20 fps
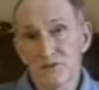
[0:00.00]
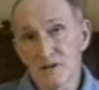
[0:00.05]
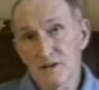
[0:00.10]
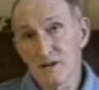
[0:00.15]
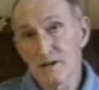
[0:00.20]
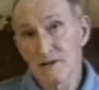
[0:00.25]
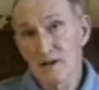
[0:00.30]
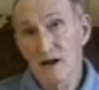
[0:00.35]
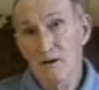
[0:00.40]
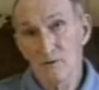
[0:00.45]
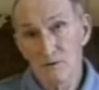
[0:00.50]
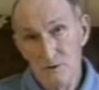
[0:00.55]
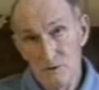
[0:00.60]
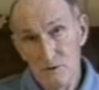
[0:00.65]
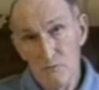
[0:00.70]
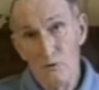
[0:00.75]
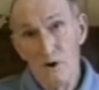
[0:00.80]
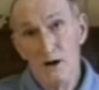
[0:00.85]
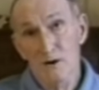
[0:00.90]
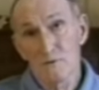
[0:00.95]
in it, and
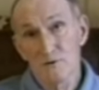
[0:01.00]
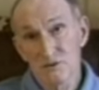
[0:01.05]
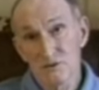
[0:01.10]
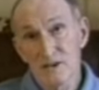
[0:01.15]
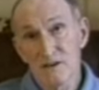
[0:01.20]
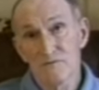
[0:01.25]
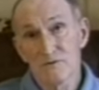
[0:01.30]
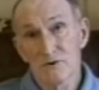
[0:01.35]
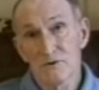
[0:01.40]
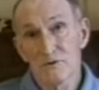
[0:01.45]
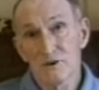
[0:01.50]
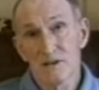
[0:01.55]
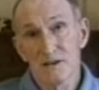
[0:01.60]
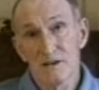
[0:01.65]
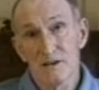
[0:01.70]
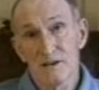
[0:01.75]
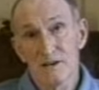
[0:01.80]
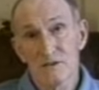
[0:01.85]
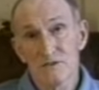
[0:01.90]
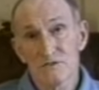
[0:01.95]
the water was safe to
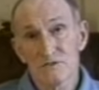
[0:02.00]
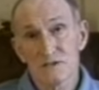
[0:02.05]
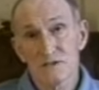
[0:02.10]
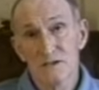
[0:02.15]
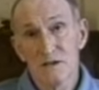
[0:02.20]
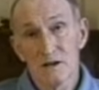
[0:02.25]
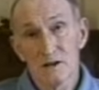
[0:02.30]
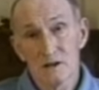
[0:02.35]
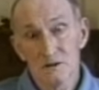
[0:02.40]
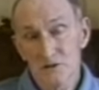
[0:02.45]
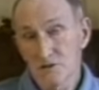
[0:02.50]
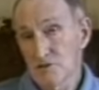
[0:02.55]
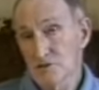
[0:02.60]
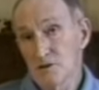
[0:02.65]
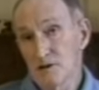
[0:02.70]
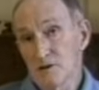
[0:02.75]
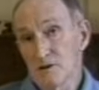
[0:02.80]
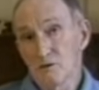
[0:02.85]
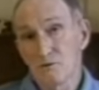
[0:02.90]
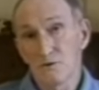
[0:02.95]
drink anyhow, see, because
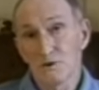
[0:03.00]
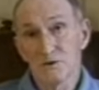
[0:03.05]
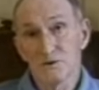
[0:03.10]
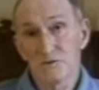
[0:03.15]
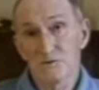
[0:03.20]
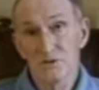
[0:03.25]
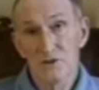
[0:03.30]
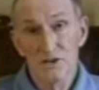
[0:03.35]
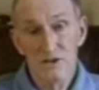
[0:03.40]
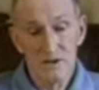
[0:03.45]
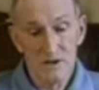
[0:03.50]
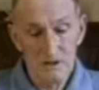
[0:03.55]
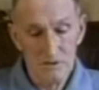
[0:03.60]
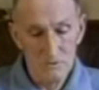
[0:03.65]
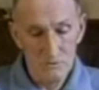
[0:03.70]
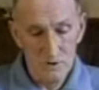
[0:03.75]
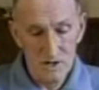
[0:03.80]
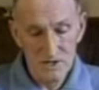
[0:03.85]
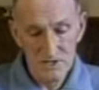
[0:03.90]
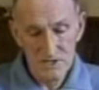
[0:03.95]
you didn't know where you were going to get it
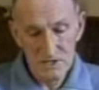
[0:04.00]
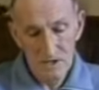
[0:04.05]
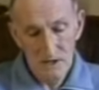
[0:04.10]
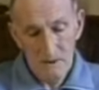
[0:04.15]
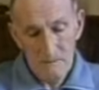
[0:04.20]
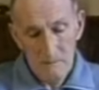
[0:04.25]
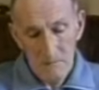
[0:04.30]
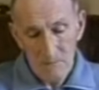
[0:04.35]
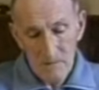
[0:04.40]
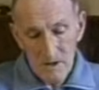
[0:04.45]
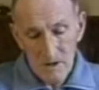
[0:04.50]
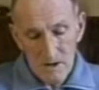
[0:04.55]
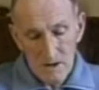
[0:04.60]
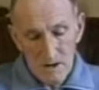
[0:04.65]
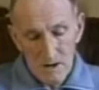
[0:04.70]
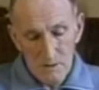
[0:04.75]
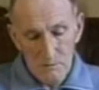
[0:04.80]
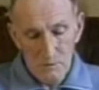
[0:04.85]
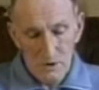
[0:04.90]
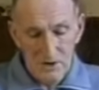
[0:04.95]
otherwise.
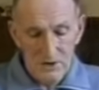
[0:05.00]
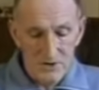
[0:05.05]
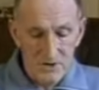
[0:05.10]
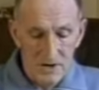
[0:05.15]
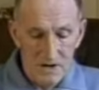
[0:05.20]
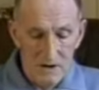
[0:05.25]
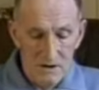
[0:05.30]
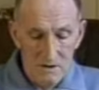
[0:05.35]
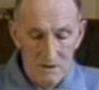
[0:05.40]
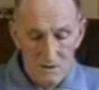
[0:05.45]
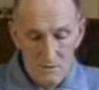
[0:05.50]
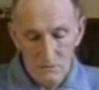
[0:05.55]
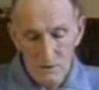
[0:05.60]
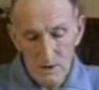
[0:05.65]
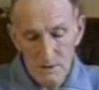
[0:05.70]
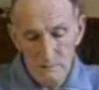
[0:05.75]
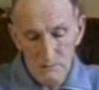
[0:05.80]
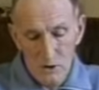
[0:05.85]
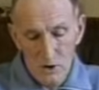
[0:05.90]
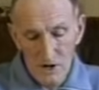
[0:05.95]
But
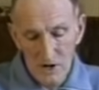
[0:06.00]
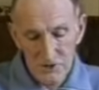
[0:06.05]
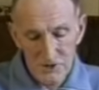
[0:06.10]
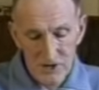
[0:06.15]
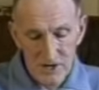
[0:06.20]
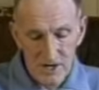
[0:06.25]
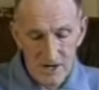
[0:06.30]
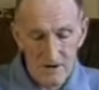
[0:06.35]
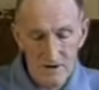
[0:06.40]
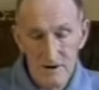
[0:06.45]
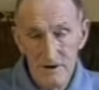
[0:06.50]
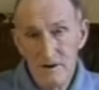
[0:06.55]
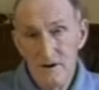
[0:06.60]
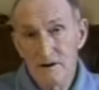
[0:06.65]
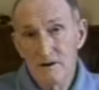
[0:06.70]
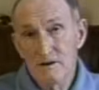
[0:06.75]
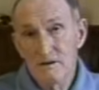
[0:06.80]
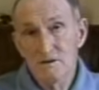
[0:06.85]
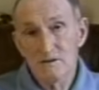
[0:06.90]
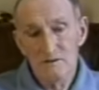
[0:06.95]
we'd boil a chicken in
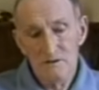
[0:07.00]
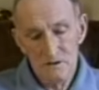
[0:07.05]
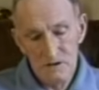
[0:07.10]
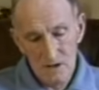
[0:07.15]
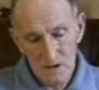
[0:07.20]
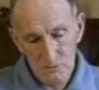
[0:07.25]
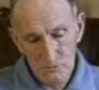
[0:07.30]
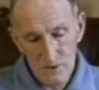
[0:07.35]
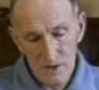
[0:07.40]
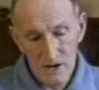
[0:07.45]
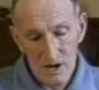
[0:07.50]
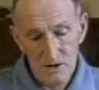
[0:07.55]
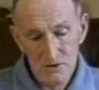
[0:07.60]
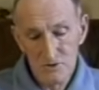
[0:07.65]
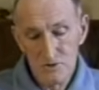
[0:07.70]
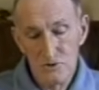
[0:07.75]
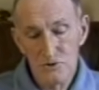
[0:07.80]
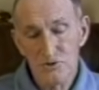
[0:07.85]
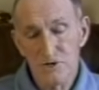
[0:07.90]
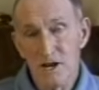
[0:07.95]
there, and we
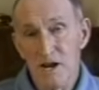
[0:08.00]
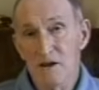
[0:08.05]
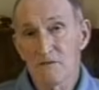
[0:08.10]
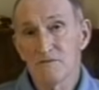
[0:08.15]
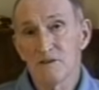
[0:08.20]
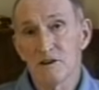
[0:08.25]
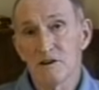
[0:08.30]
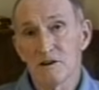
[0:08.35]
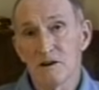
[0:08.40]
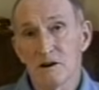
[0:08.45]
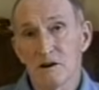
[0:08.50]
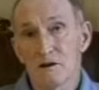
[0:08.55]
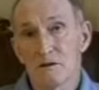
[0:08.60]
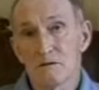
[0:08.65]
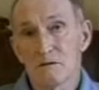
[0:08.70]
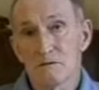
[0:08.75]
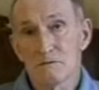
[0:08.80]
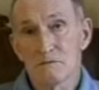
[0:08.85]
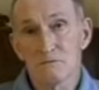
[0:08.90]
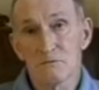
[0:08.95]
also shaved in
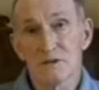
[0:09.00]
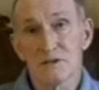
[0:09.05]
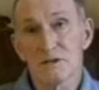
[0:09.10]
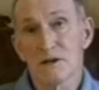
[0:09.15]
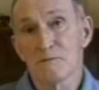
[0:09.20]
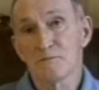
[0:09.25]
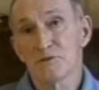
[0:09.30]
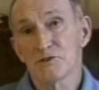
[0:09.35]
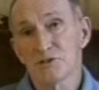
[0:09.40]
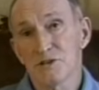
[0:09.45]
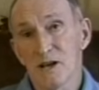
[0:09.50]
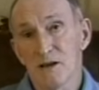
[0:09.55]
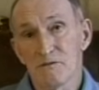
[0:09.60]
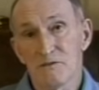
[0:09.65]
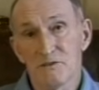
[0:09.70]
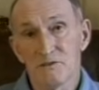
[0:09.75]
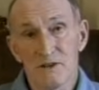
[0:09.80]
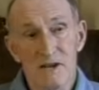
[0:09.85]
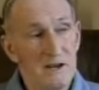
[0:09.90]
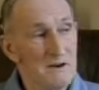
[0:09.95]
there. When it comes to
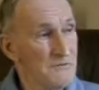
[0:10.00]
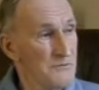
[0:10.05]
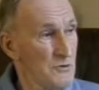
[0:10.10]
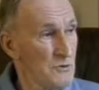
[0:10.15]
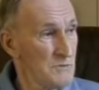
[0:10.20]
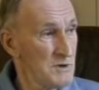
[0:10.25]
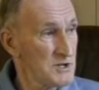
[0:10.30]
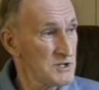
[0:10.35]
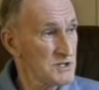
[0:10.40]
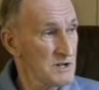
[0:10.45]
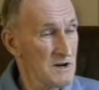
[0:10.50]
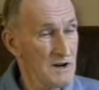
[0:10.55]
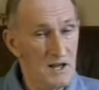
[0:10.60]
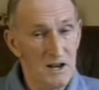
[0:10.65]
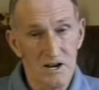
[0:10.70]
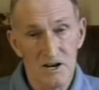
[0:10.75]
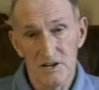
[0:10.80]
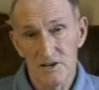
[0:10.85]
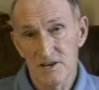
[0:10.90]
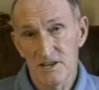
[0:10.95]
shaving, you got a few minutes to
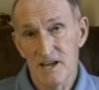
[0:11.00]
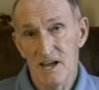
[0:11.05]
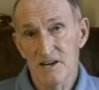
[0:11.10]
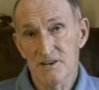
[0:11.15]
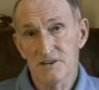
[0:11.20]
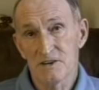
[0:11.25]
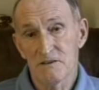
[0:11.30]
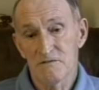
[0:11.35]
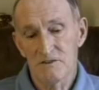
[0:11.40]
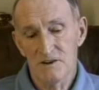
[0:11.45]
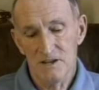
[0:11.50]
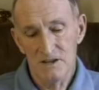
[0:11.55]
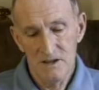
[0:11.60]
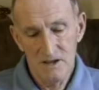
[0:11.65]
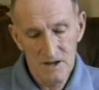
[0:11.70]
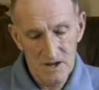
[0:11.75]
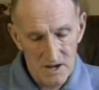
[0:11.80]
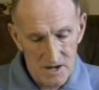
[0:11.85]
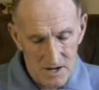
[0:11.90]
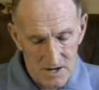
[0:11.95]
lull in the
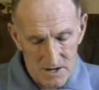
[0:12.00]
activity.